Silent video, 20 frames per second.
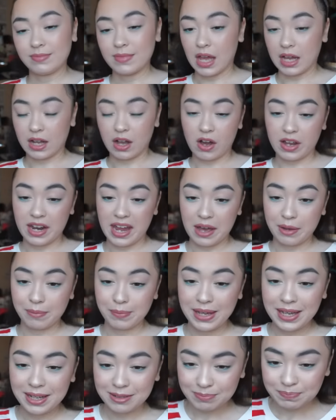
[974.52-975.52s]
I can't
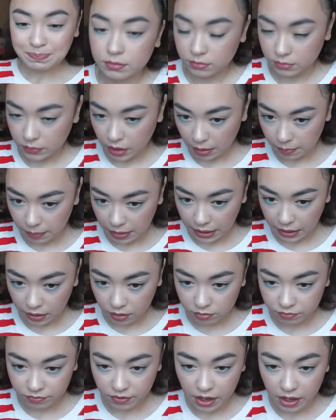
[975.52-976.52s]
help it. I mean,
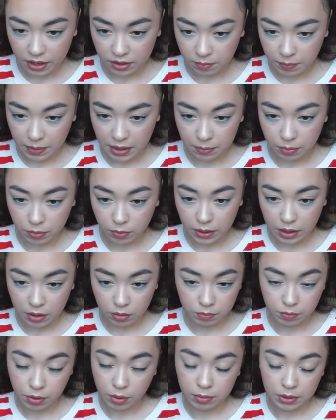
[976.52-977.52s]
for other people, it
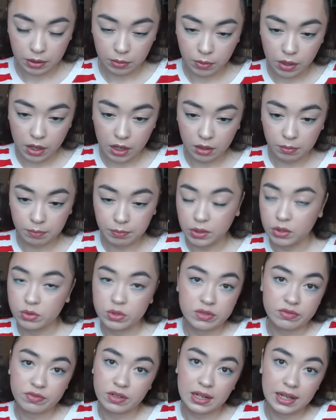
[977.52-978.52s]
would probably work
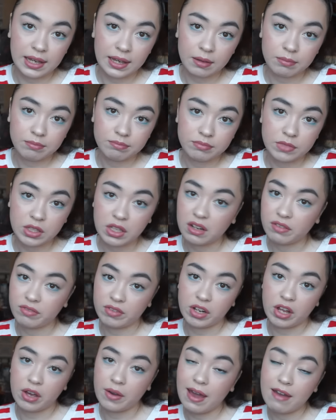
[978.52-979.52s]
beautifully. You never
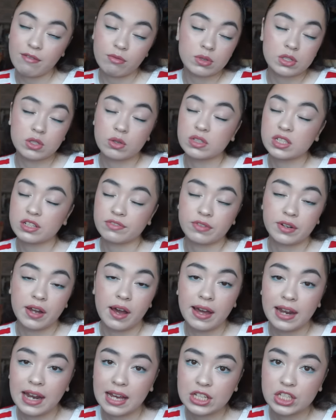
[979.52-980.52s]
know. Everyone's got different
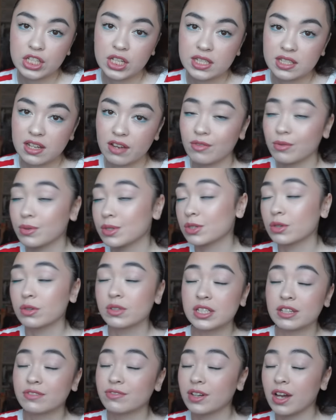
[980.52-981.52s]
eyelashes. Everyone's got
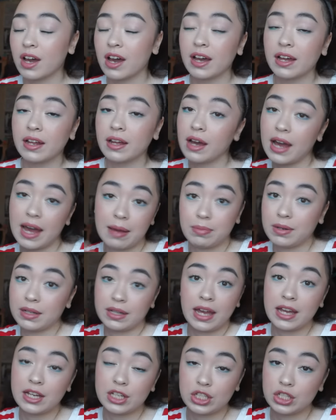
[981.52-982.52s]
different eye
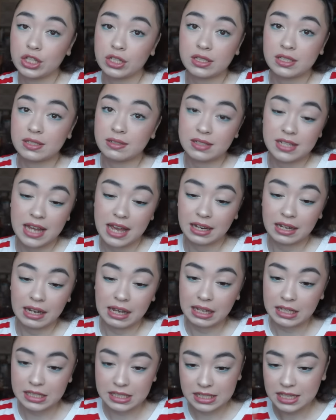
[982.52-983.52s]
application
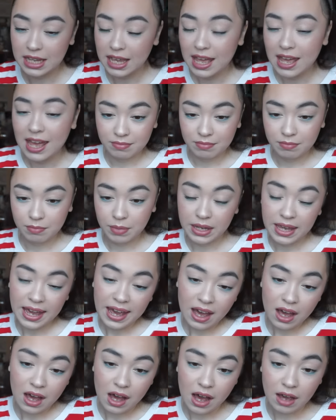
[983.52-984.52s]
techniques. But
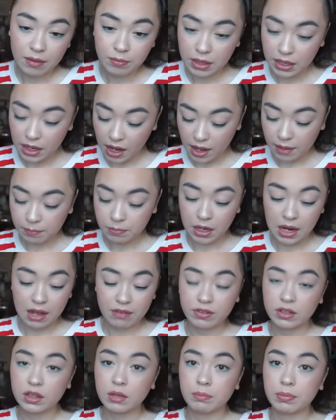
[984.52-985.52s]
yeah, I mean, I'm
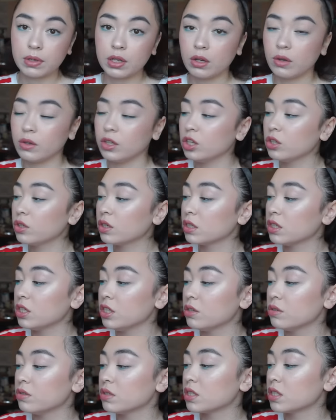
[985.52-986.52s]
loving the blue. You could
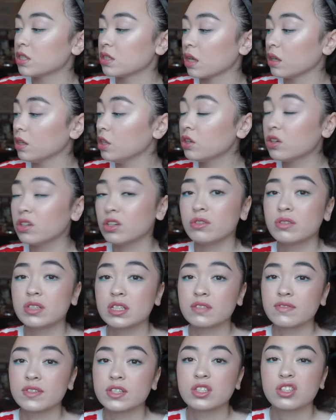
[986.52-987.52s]
use you could use
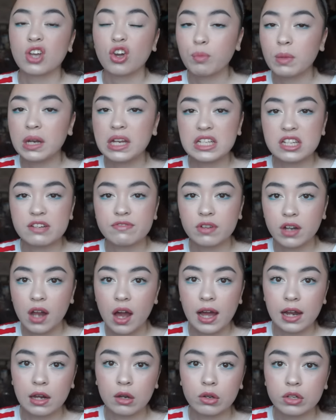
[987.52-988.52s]
this for so many different
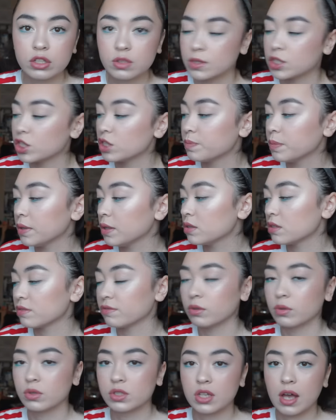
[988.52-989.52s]
eye looks, which is
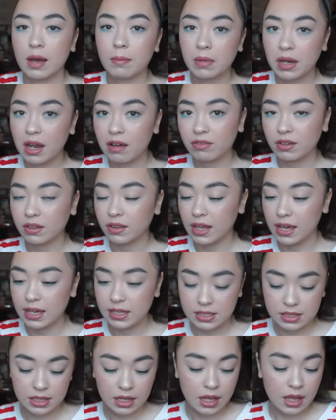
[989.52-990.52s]
beautiful. So I'm loving
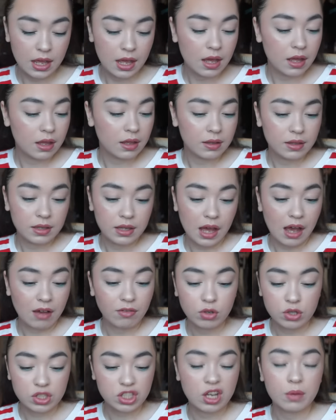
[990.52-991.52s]
this. I've
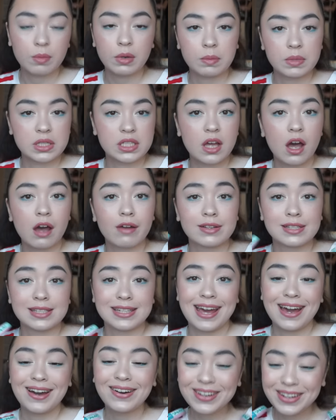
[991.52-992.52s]
got so many mascaras
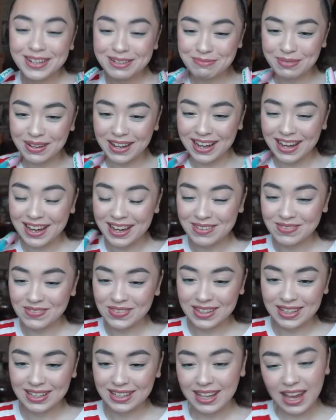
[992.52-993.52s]
now, but um,
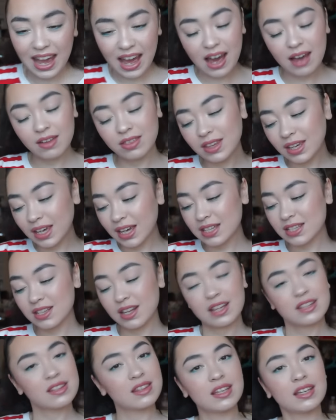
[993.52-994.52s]
yeah, I think it's
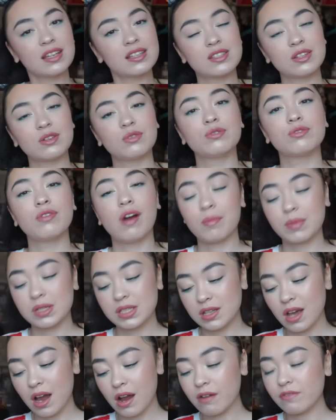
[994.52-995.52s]
I think it's an alright
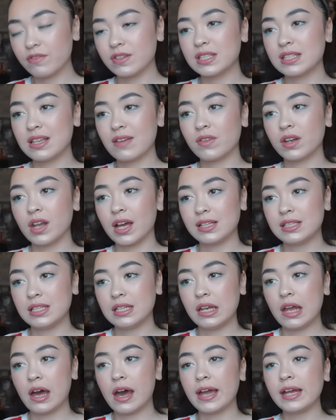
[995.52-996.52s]
mascara for
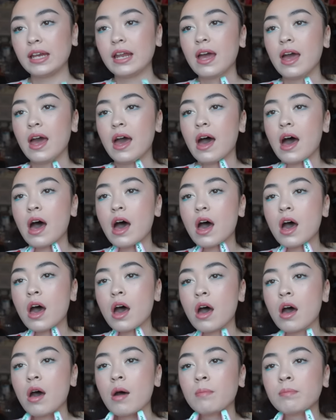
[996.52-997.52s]
7.99.
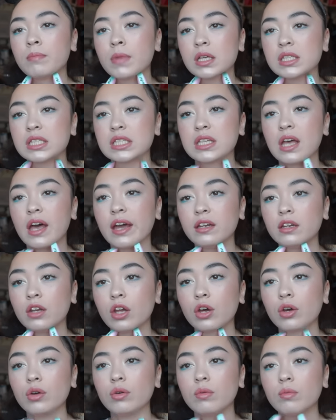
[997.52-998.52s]
Um, side
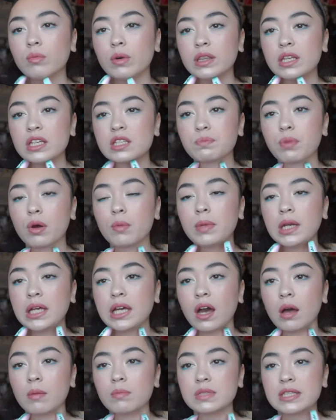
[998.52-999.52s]
note, when this probably
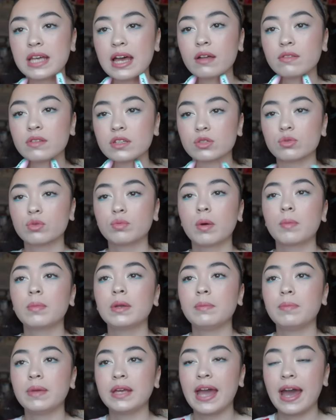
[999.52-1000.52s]
comes out, this will
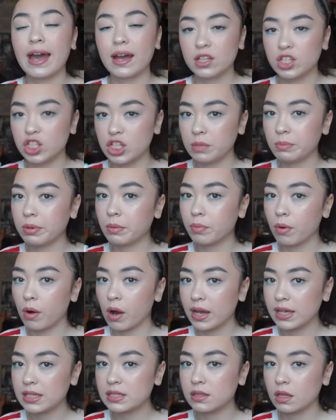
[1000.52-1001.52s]
probably be at a cheaper
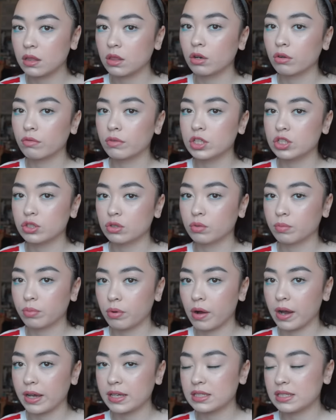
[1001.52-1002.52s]
price than the original
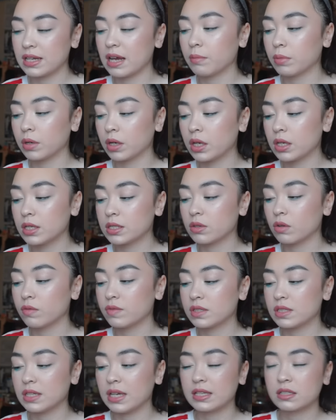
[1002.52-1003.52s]
price. Now, because
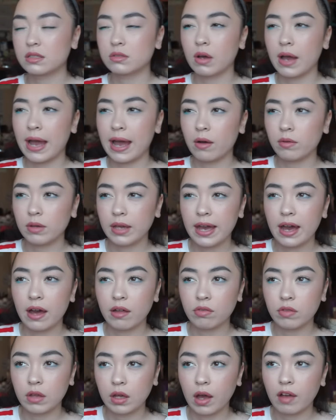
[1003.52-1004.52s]
obviously it's not out yet, I
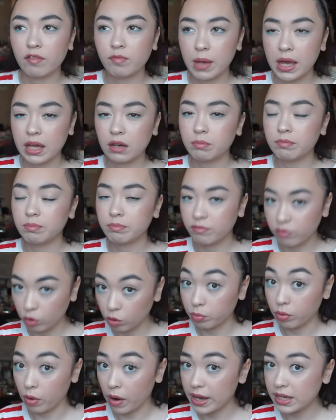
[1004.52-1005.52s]
think I've paid
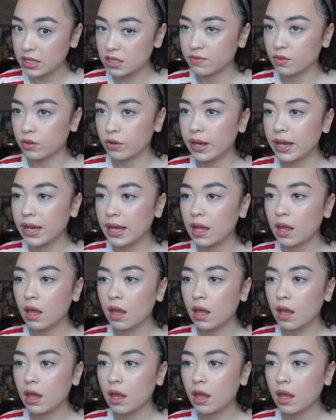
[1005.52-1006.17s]
full price for it.